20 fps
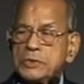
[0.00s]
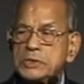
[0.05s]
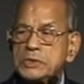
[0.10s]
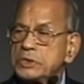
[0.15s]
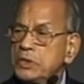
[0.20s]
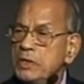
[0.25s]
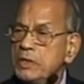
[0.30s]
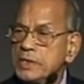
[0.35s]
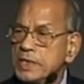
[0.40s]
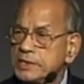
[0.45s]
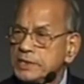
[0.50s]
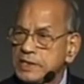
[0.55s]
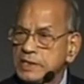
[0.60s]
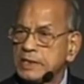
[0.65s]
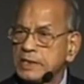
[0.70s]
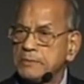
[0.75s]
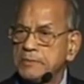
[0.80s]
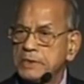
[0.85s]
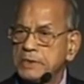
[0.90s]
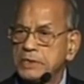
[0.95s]
This was not
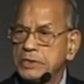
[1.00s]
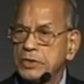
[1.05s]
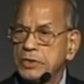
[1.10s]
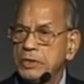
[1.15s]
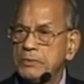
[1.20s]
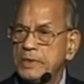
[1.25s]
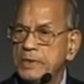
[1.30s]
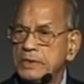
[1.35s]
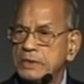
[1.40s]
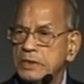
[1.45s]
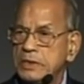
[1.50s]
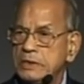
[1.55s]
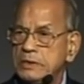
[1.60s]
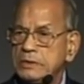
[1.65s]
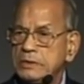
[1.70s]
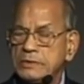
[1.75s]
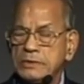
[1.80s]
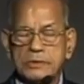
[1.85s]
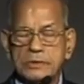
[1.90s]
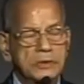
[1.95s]
dictated by the government.
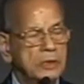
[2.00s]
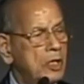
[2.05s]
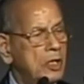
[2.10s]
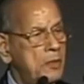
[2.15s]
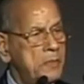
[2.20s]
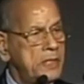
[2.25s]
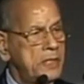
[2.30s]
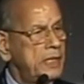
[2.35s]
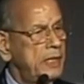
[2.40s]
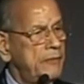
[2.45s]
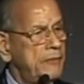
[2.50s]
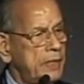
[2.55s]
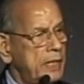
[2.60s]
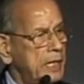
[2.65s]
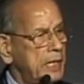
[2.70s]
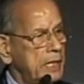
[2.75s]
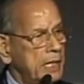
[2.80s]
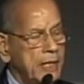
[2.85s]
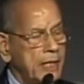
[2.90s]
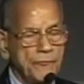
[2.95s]
Government never
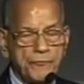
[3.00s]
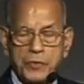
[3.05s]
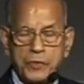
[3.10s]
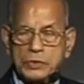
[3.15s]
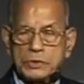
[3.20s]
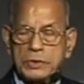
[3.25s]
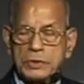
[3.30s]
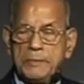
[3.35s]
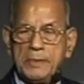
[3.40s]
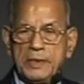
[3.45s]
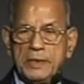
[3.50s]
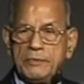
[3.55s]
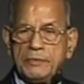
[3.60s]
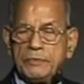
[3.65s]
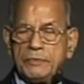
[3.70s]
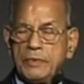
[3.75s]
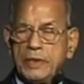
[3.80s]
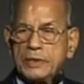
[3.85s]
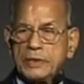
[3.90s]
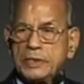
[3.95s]
enforced, I
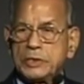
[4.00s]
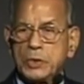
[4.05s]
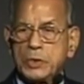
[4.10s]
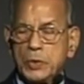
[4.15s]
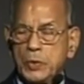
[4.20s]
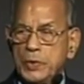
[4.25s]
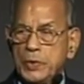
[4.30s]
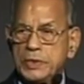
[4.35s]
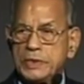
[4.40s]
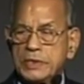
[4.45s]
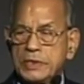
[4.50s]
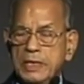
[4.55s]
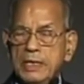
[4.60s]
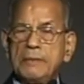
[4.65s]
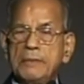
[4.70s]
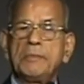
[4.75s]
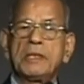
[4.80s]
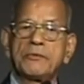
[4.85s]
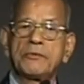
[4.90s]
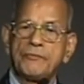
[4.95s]
mean, wanted to do it,
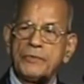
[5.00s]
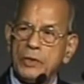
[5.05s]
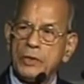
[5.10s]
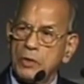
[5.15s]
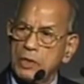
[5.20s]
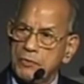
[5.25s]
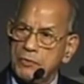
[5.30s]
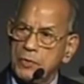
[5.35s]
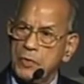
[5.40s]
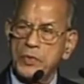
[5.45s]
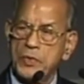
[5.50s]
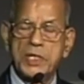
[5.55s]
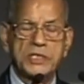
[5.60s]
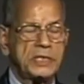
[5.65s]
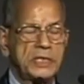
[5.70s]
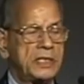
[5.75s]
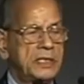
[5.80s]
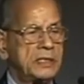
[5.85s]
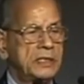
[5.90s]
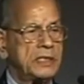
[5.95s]
but we on our own
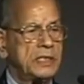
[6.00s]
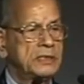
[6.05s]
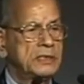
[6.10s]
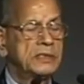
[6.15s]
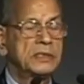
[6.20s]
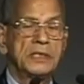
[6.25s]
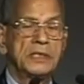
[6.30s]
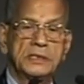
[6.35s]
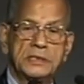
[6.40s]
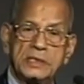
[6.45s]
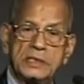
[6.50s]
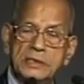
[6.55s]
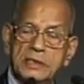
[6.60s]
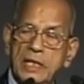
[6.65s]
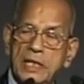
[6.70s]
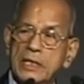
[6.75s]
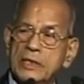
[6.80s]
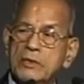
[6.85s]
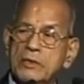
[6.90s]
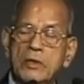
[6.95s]
decided this. This
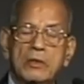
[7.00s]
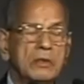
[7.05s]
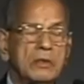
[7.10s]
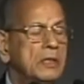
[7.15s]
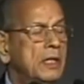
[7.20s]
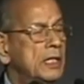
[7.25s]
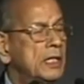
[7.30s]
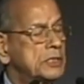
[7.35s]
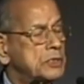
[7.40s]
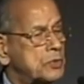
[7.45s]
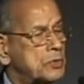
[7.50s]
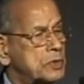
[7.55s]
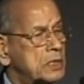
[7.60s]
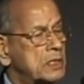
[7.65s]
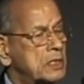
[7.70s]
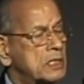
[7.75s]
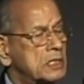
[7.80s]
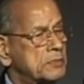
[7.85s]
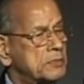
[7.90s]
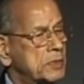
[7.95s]
is, I call, a
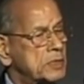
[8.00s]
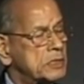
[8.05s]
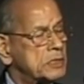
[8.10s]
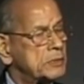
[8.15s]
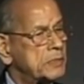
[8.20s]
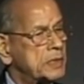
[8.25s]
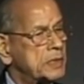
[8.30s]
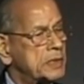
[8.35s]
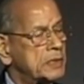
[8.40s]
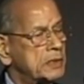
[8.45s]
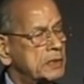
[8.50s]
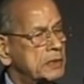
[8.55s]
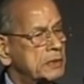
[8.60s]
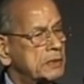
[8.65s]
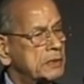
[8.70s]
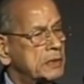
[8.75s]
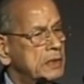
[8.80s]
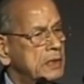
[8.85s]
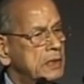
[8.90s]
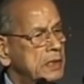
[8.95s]
social responsibility.
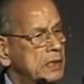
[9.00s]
